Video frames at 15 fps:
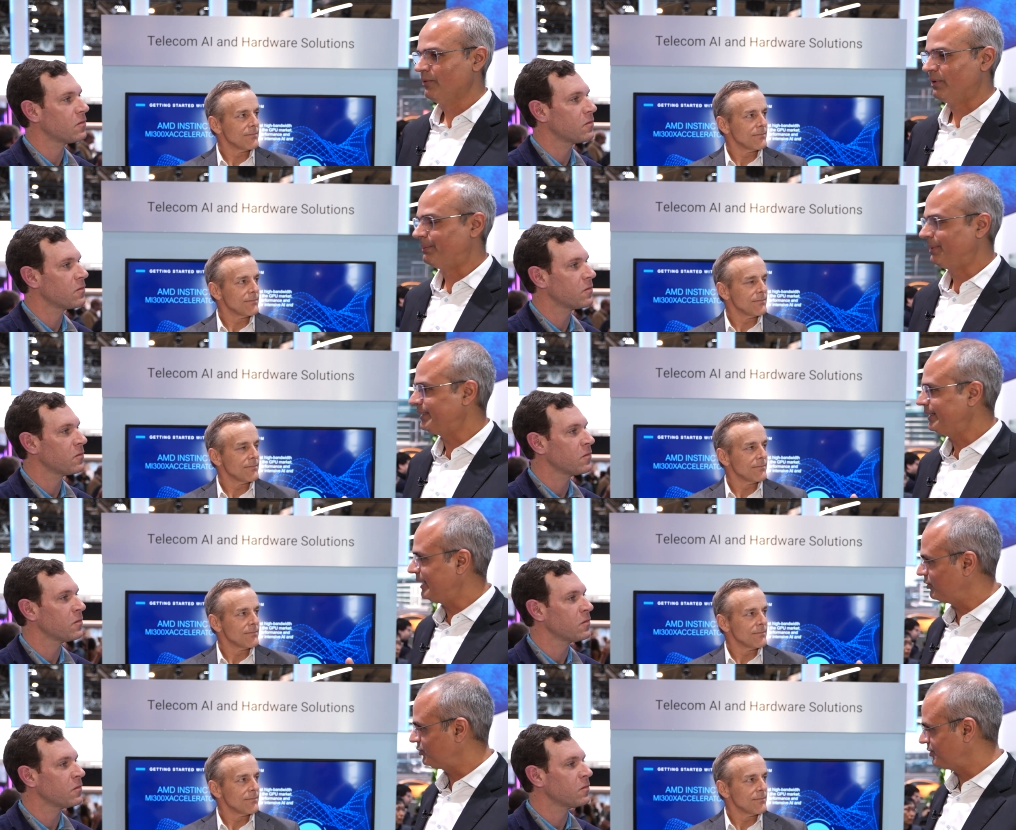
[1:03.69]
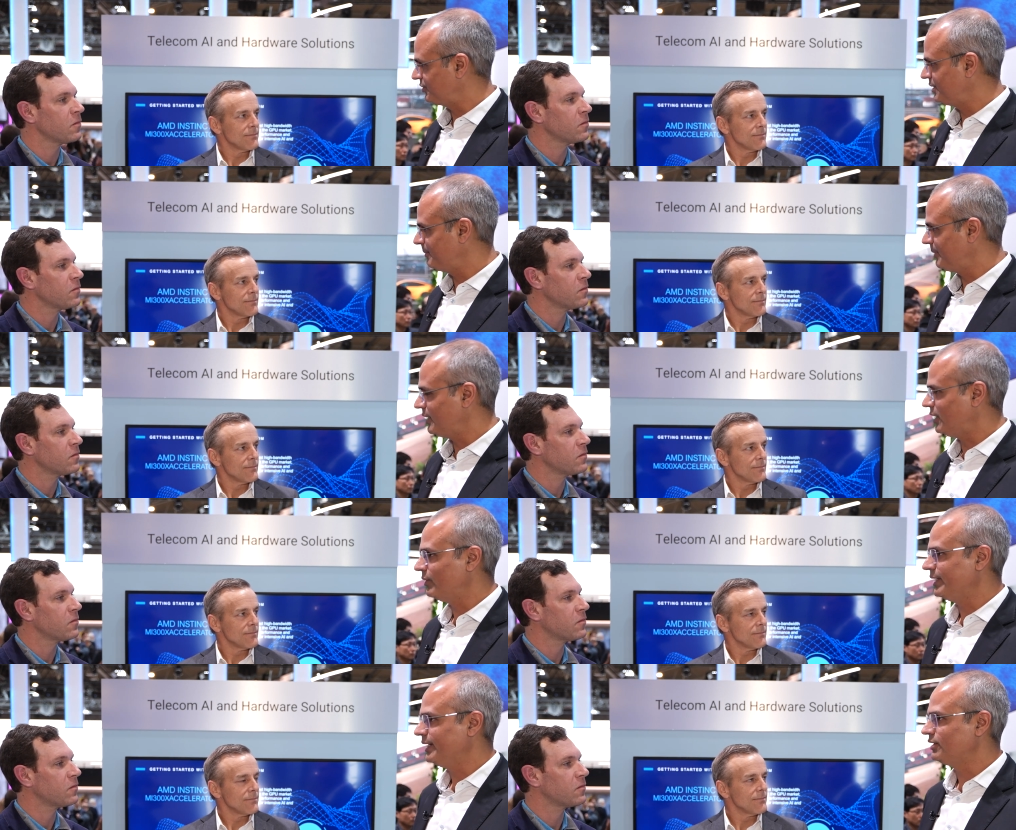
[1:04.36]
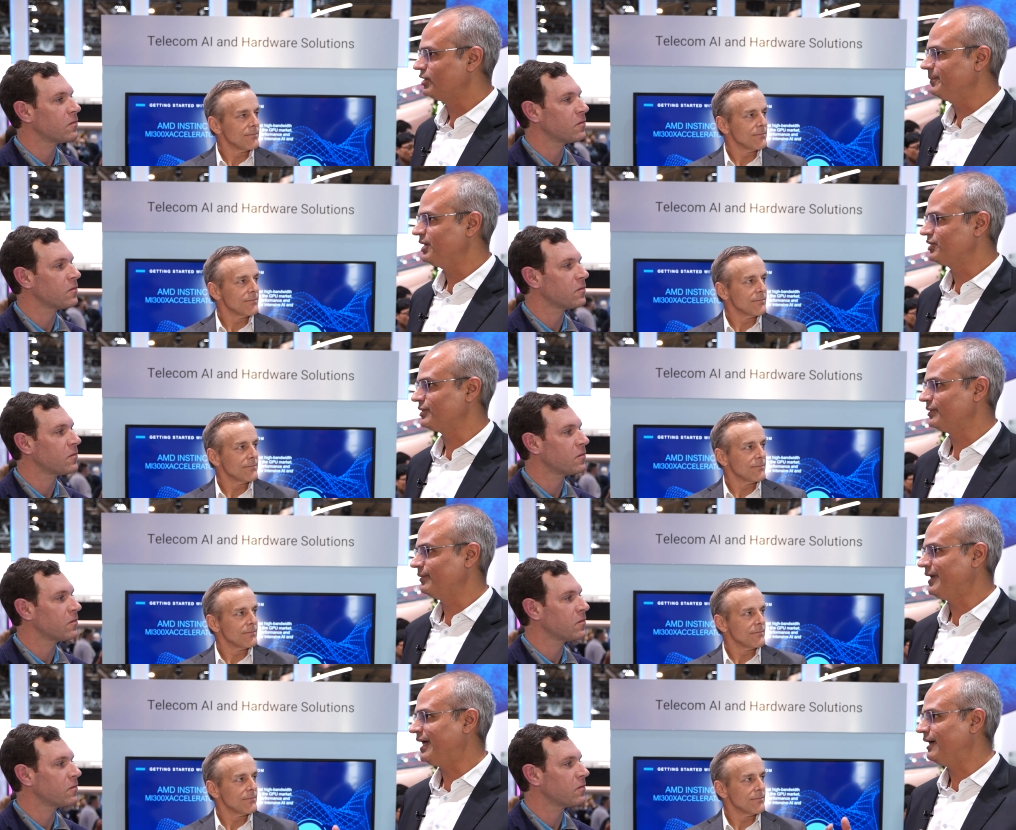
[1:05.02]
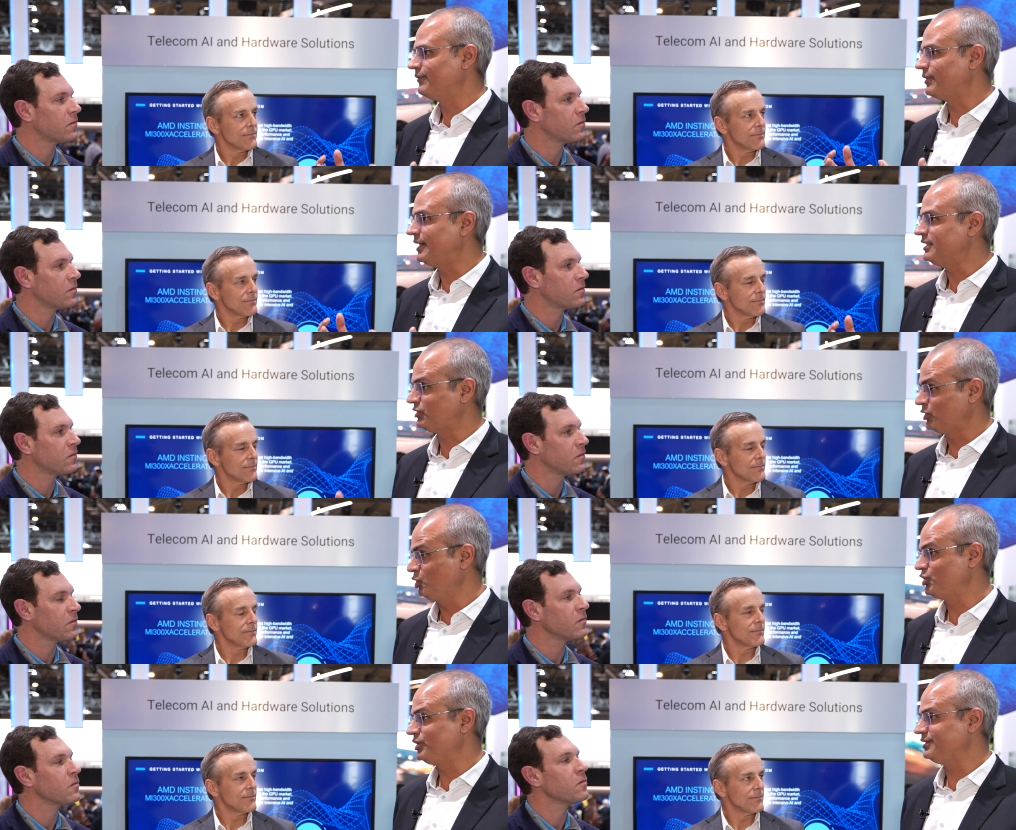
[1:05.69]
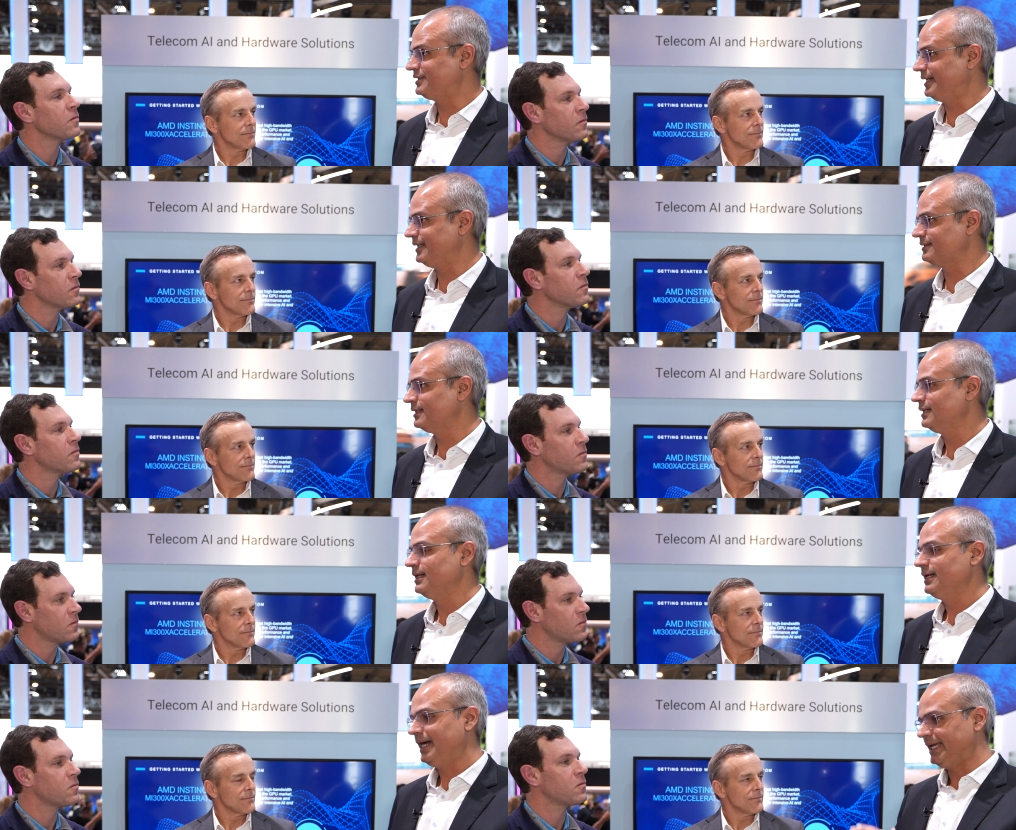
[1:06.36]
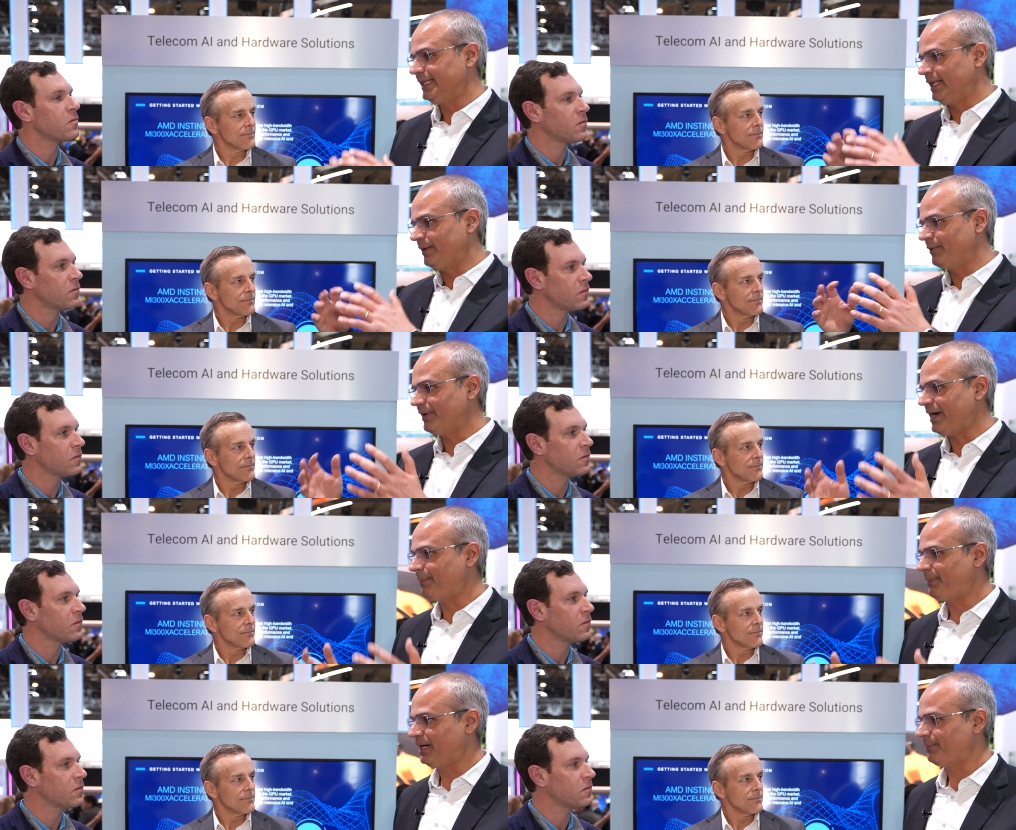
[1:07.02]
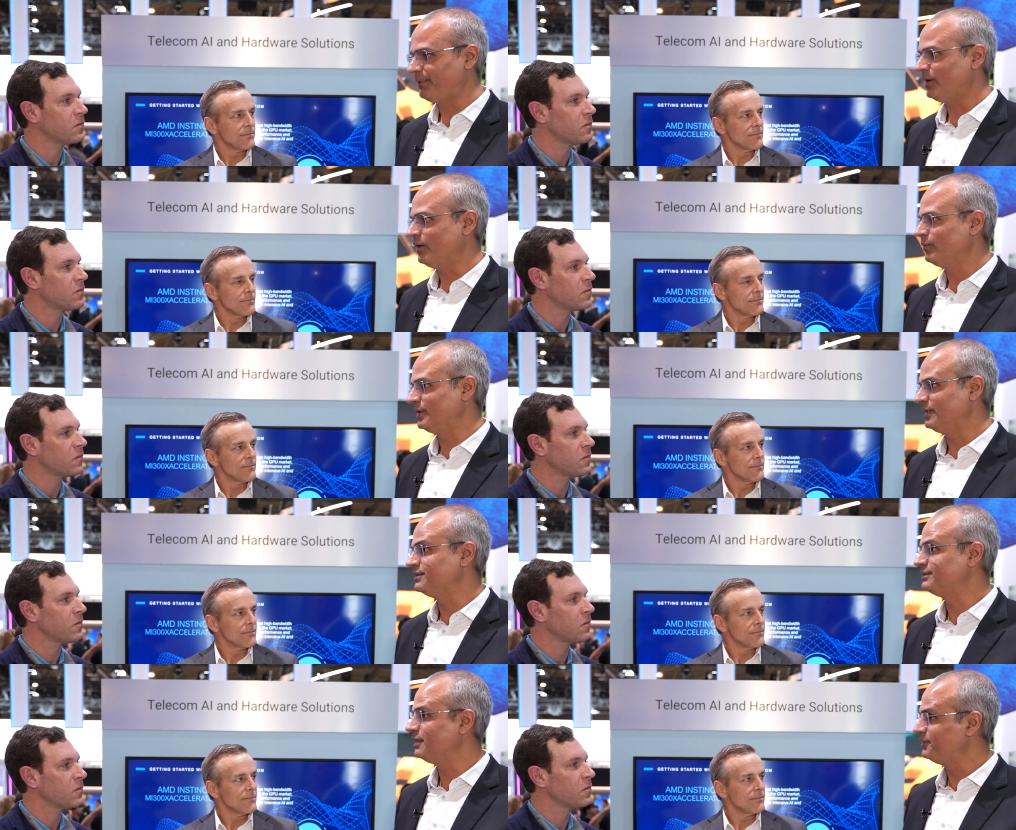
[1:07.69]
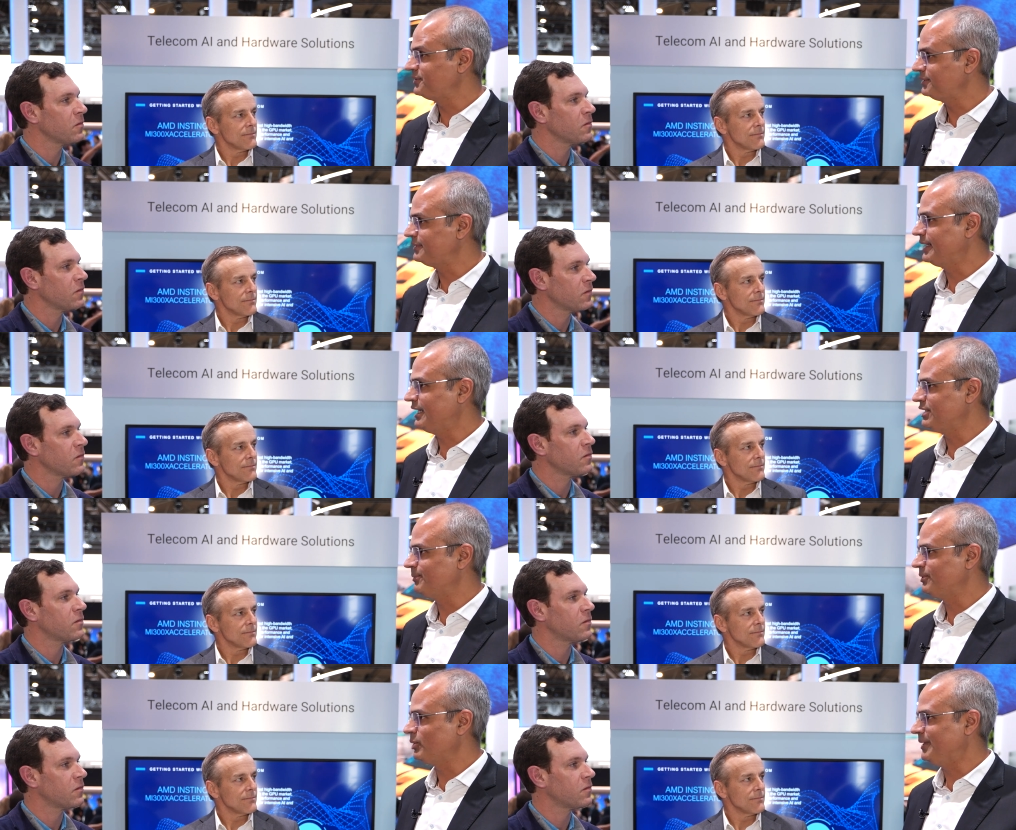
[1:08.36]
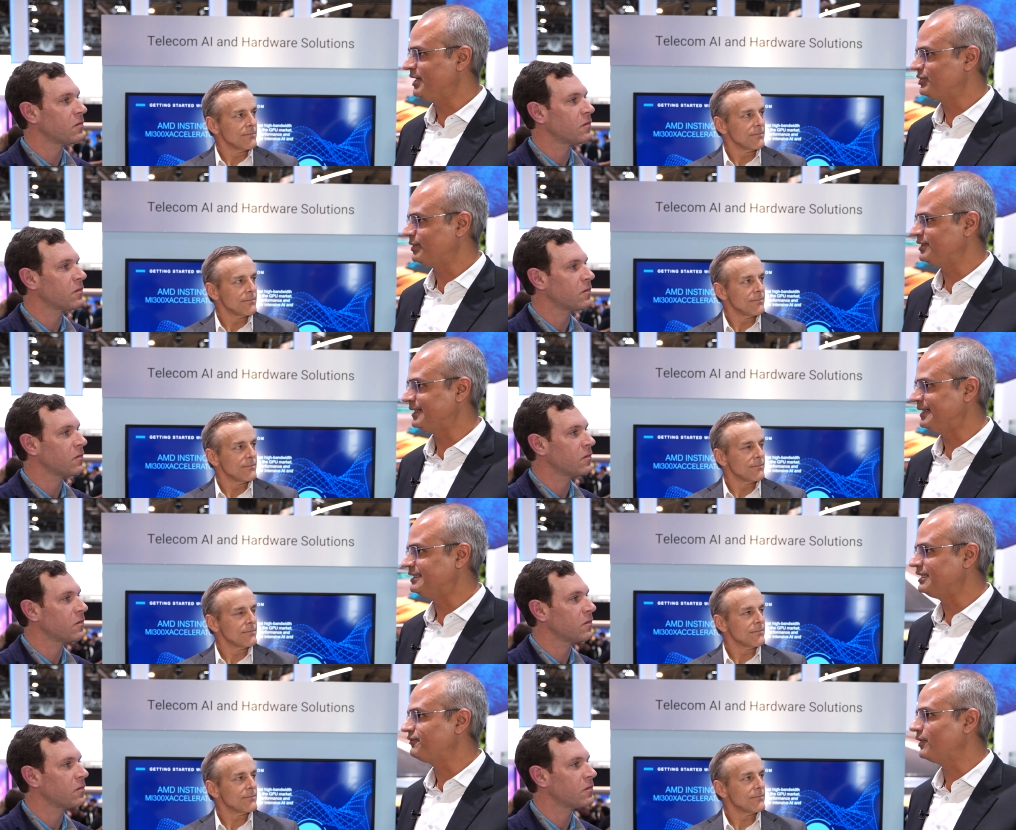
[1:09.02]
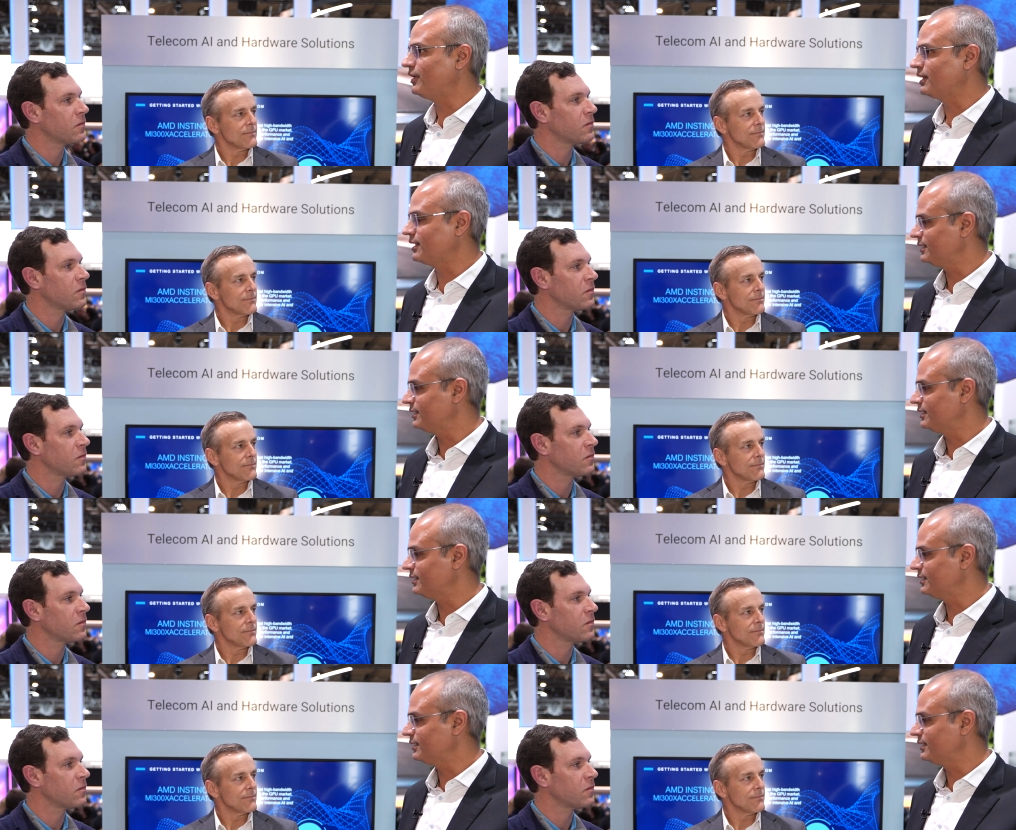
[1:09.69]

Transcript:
Speaker 1: We build an ecosystem around it to make sure that we have the right solution sets, and then we wrap it up around with the services engagement to make sure it's easy for our